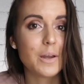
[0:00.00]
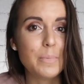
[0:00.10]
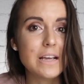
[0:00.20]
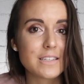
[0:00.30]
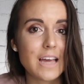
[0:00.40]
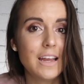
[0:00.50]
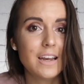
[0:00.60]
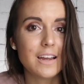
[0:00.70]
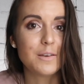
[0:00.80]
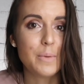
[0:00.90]
and to be
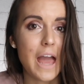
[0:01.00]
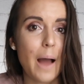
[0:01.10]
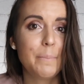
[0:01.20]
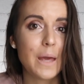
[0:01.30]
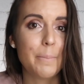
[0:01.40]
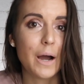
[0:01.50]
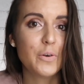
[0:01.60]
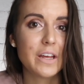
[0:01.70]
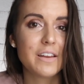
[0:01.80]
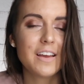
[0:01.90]
excited and to be happy
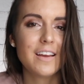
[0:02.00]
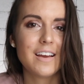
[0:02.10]
about it,